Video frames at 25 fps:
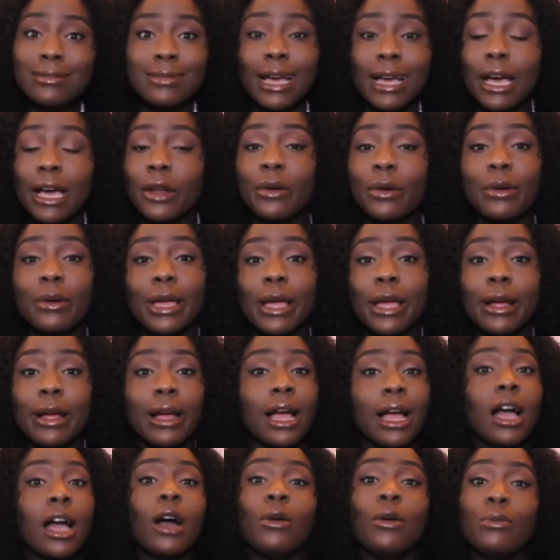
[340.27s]
I don't care
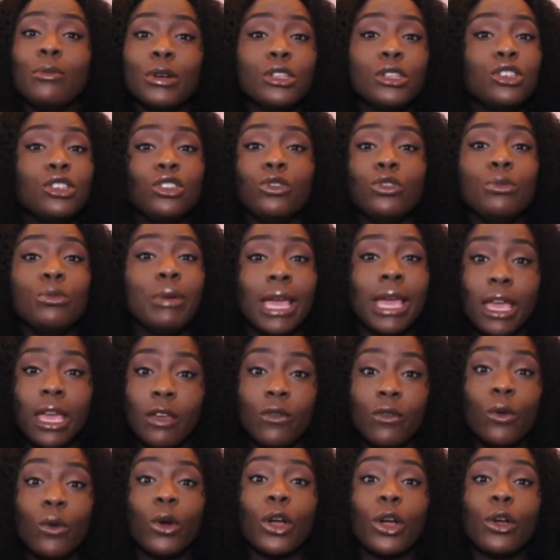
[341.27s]
how much you pay
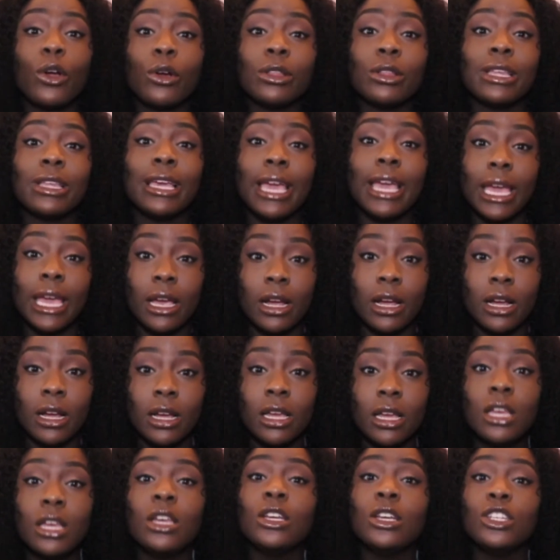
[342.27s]
for curly hair,
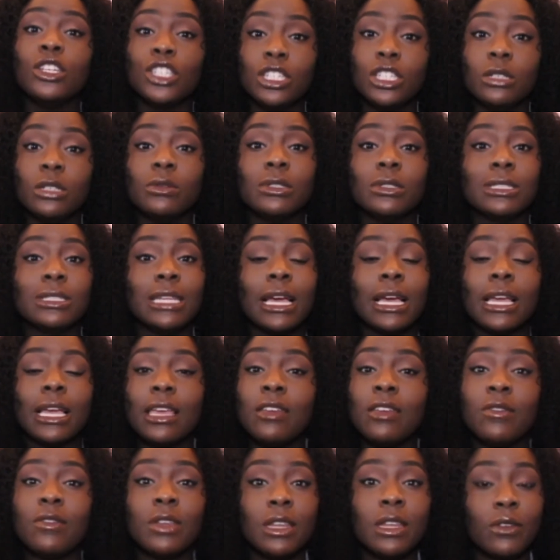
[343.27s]
she will snag.
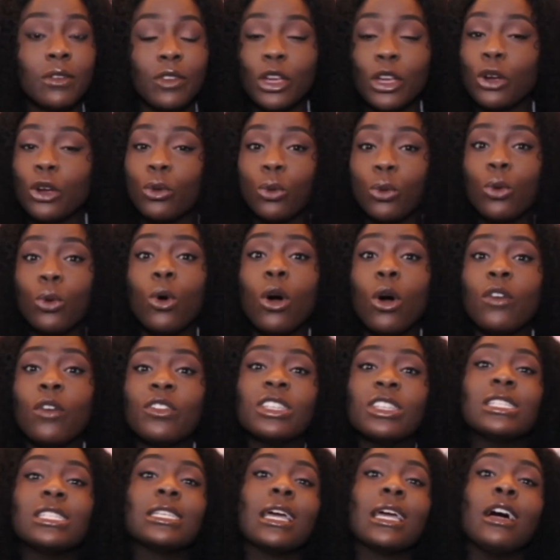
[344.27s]
Even if it grew off
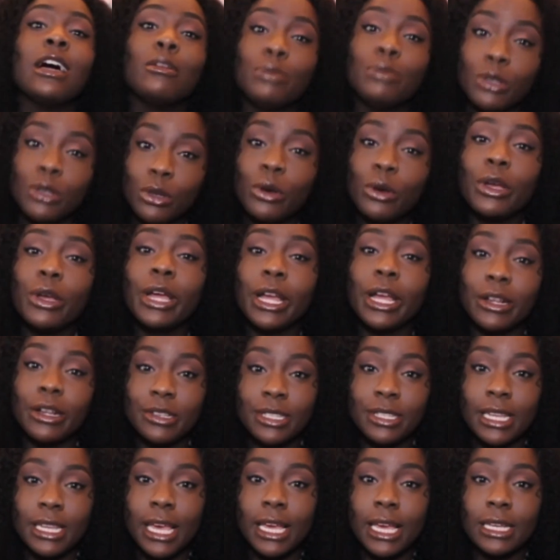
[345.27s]
your scalp, you know your hair
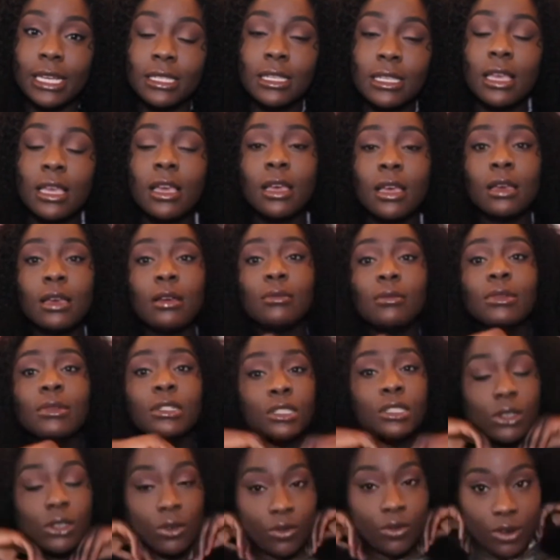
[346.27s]
snags. But
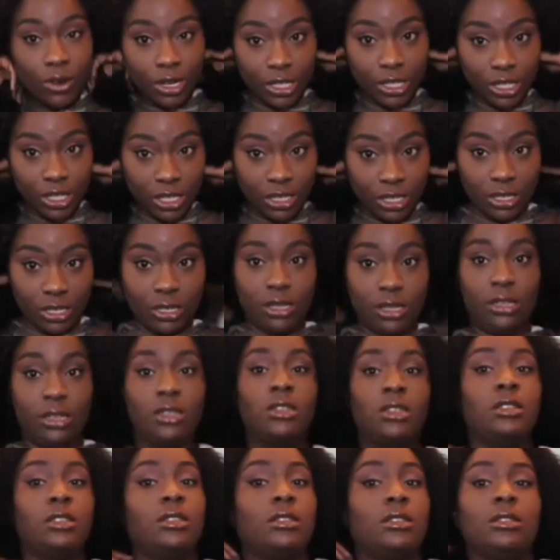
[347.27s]
so far she's
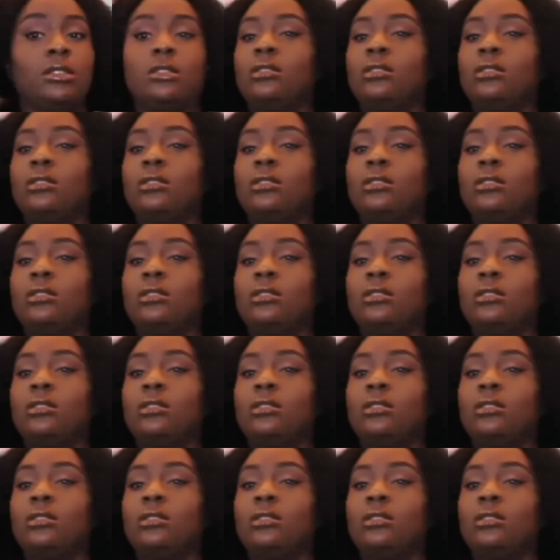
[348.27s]
good.